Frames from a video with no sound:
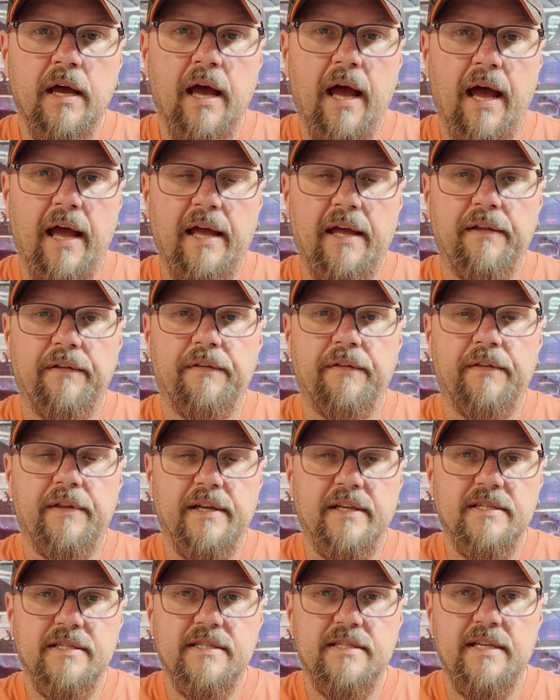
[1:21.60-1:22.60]
And
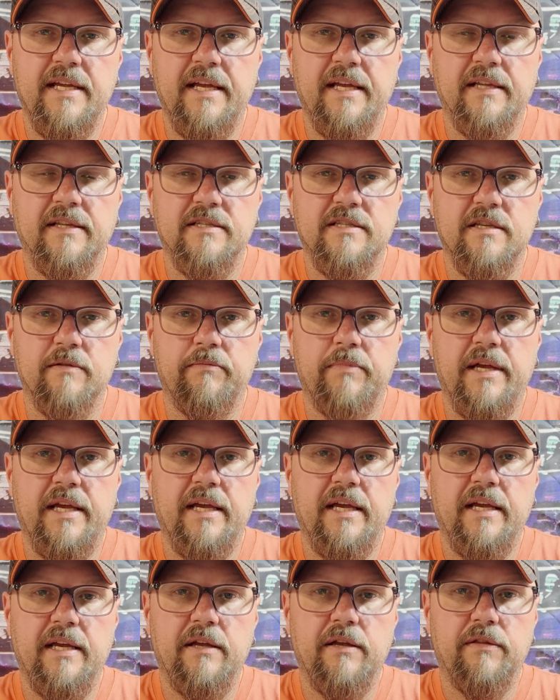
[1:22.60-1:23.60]
this tends to
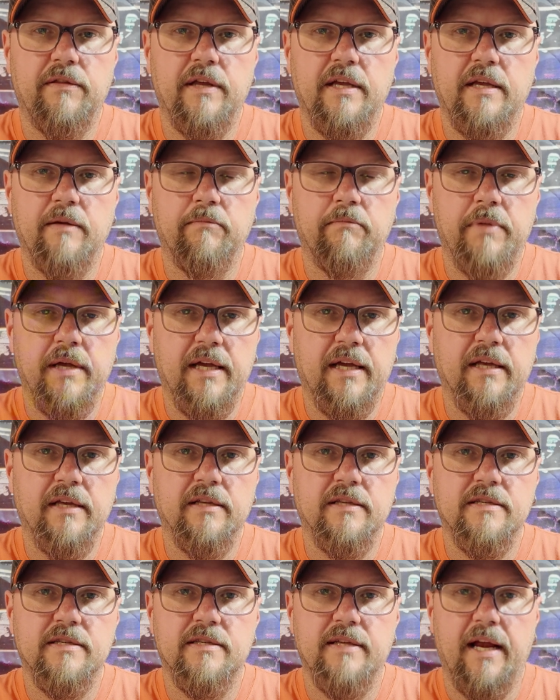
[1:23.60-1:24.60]
be the
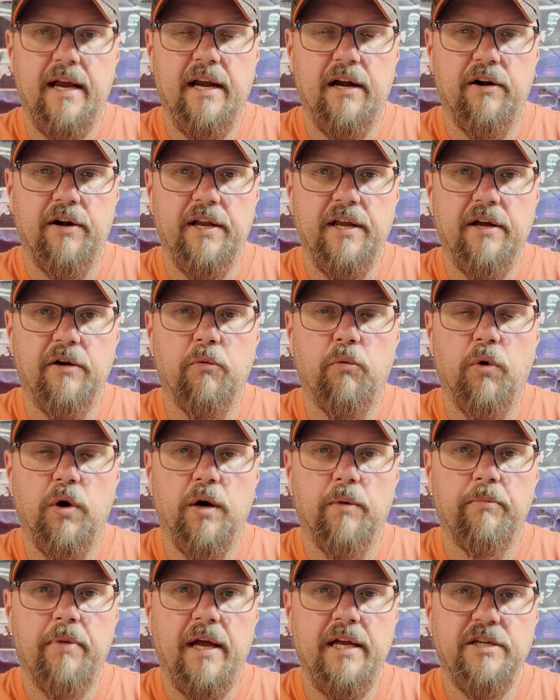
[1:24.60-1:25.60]
biggest area
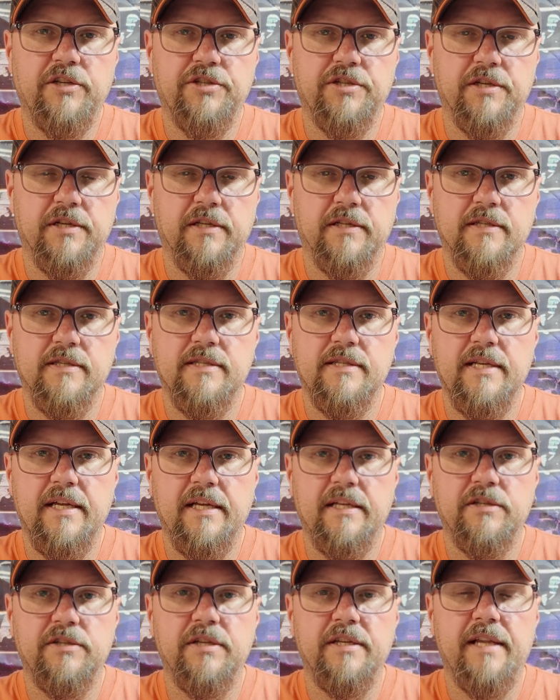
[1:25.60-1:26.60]
where patients
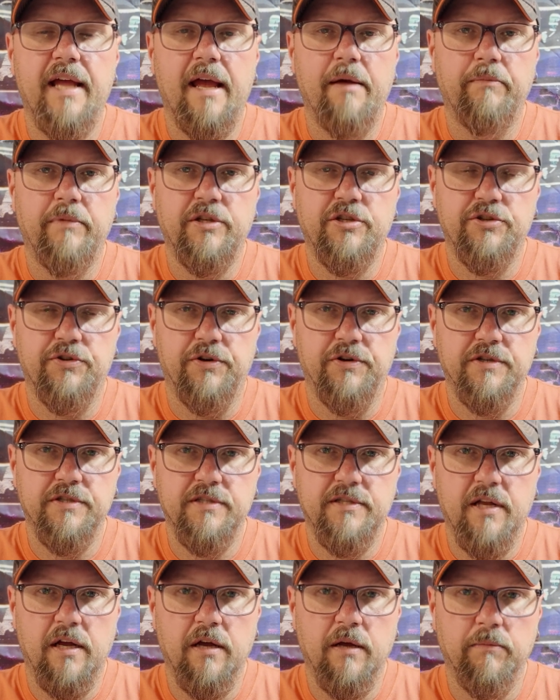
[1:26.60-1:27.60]
tend to damage their
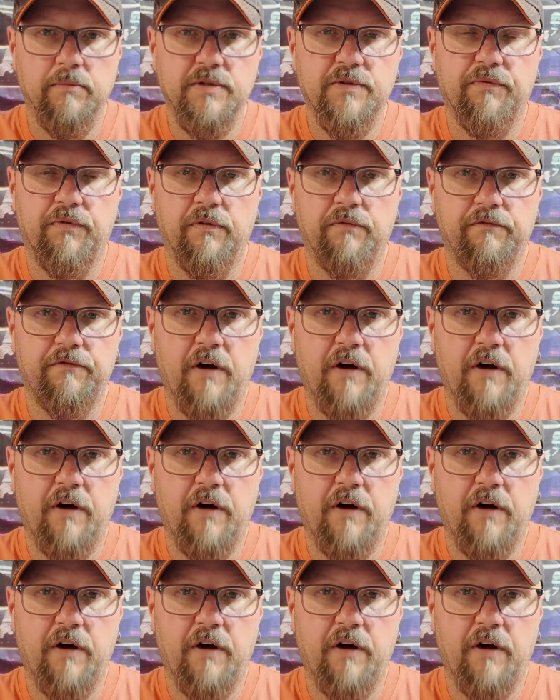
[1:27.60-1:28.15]
stumps from